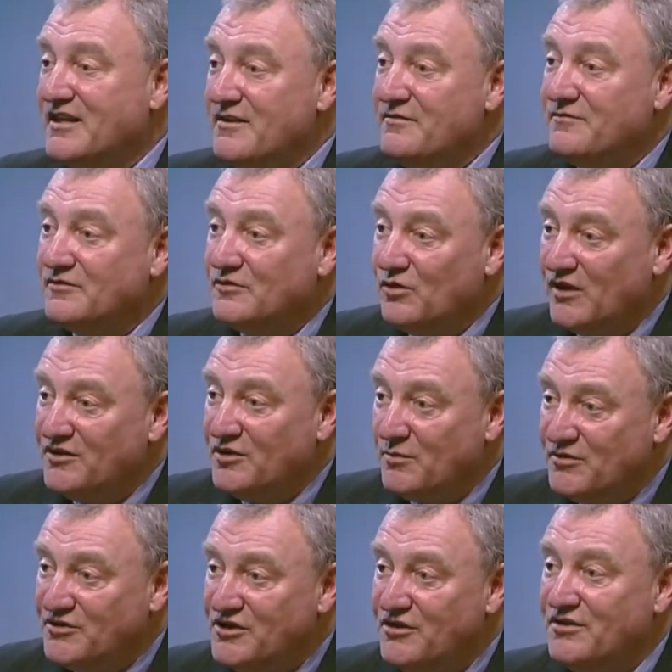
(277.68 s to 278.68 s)
give great
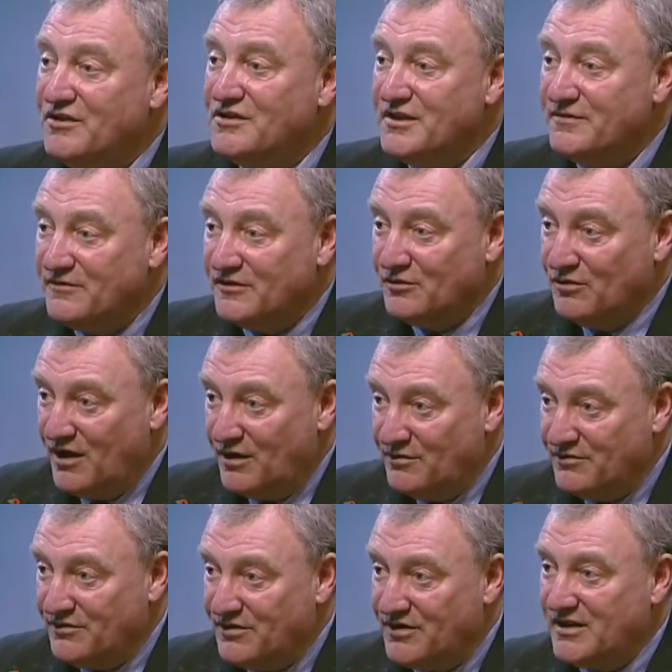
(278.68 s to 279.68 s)
opportunity for
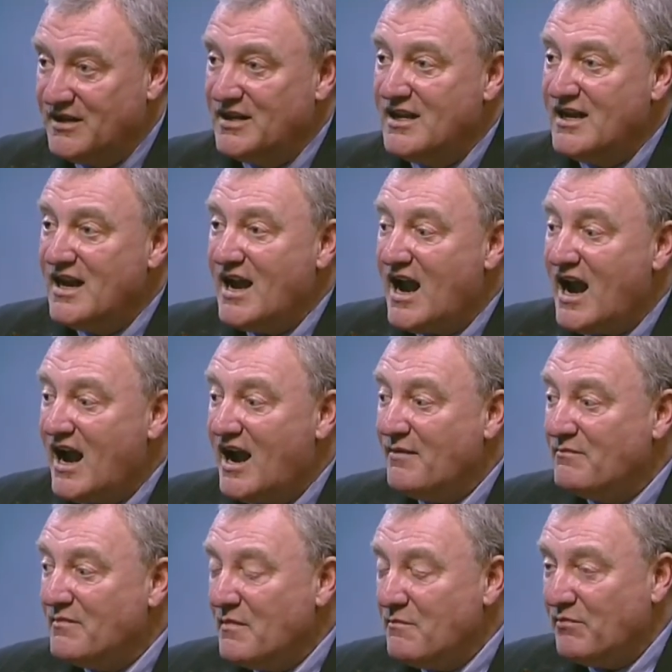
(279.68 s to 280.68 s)
growth,
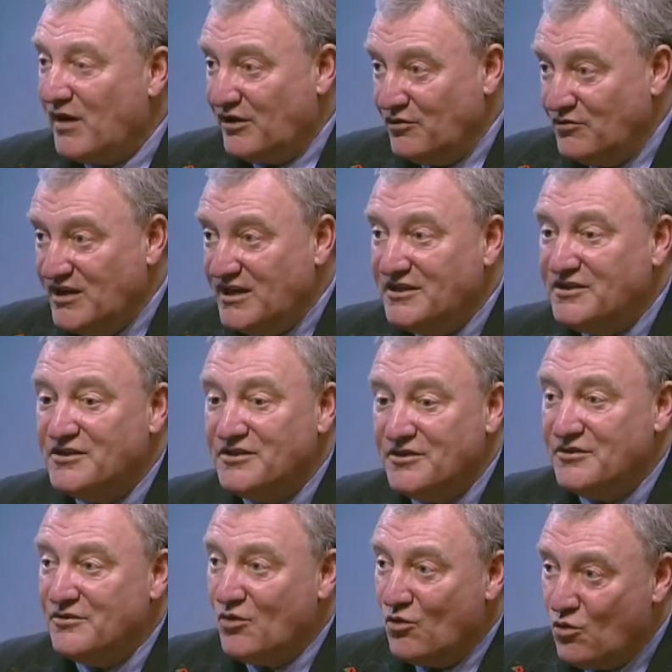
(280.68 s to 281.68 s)
but you need
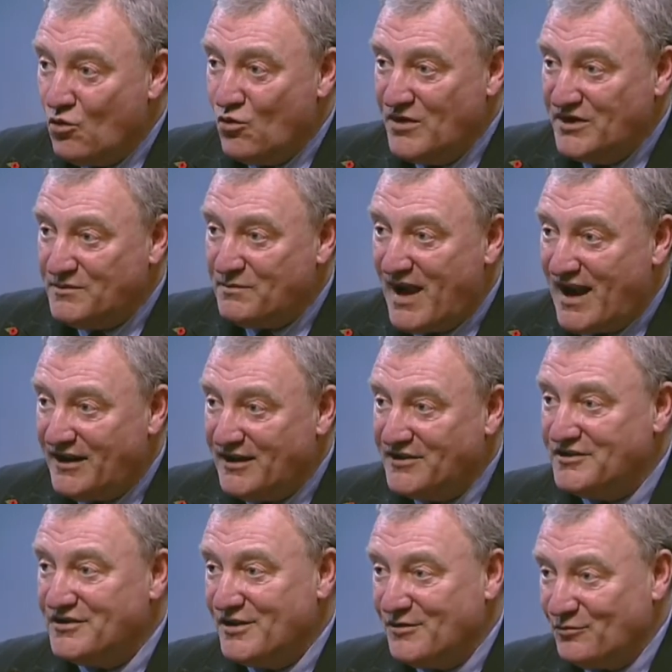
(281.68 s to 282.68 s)
to always
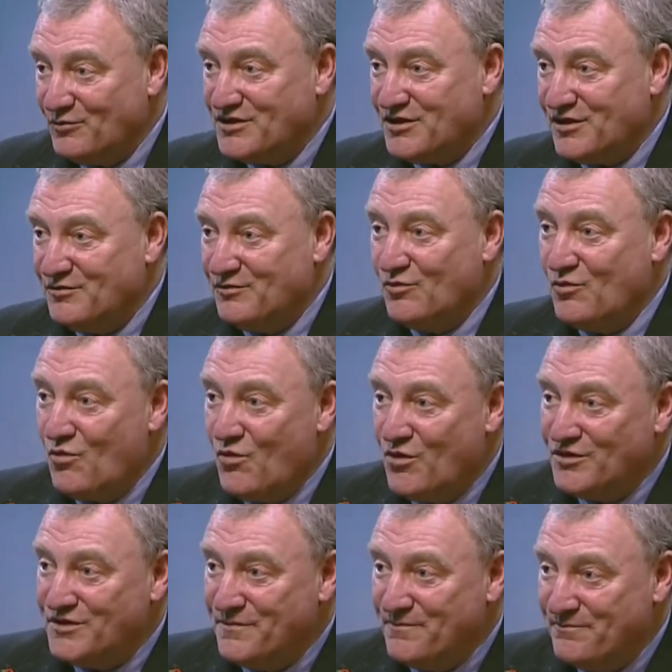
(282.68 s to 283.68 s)
balance risk and
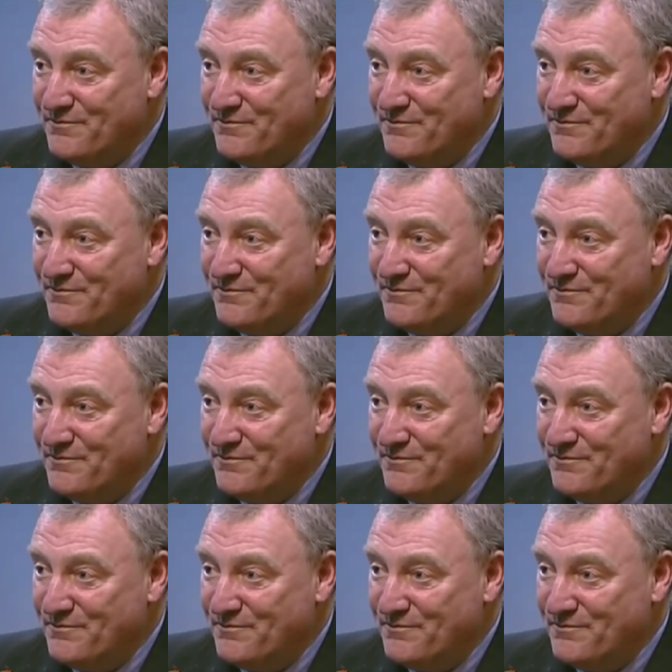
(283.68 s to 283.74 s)
reward.